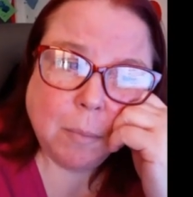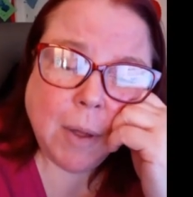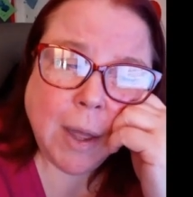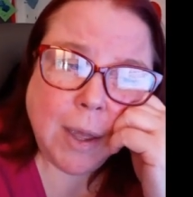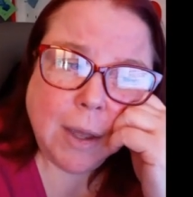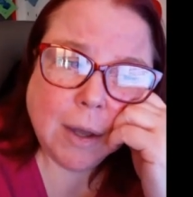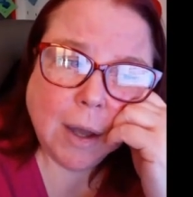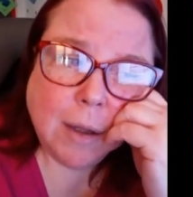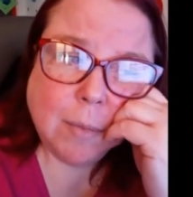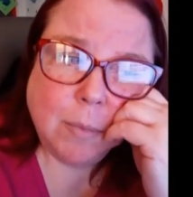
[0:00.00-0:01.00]
my,
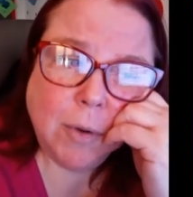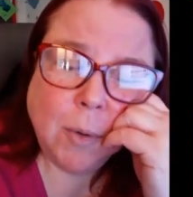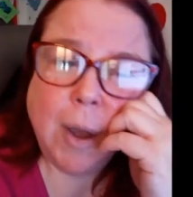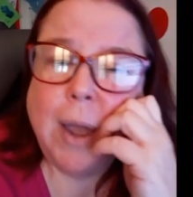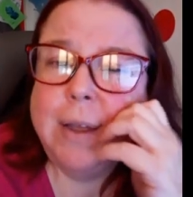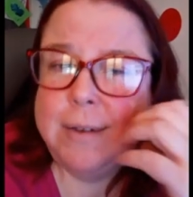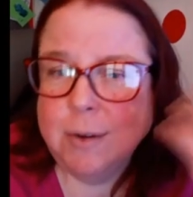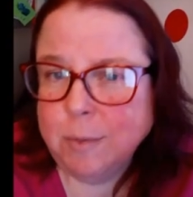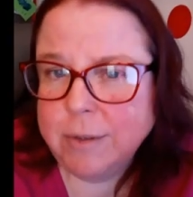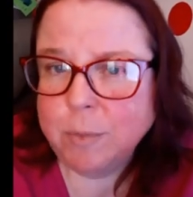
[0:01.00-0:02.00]
I, you know, I
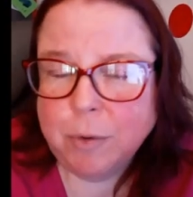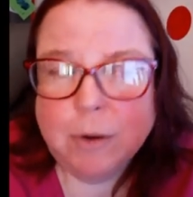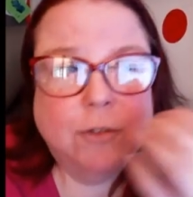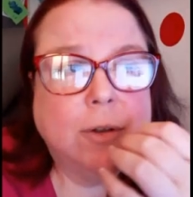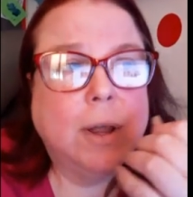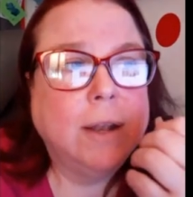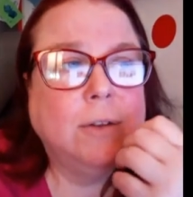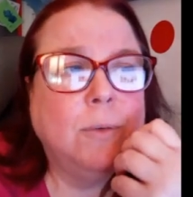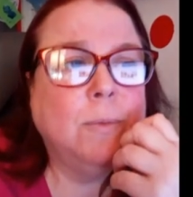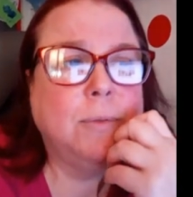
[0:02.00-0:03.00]
deal with depression. I
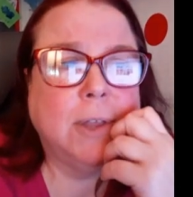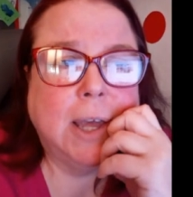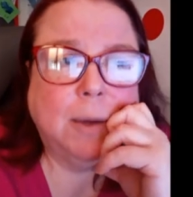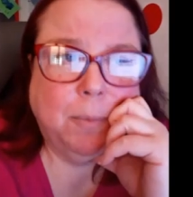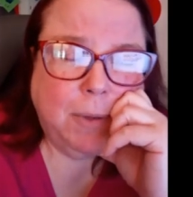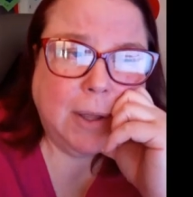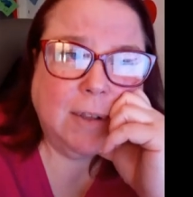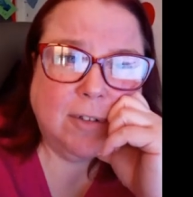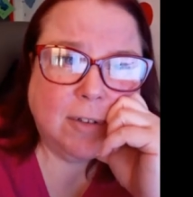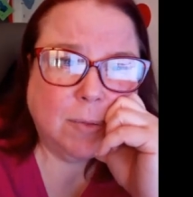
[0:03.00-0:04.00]
don't think
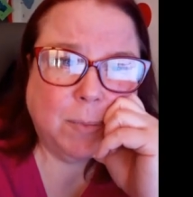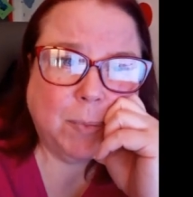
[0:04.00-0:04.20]
it's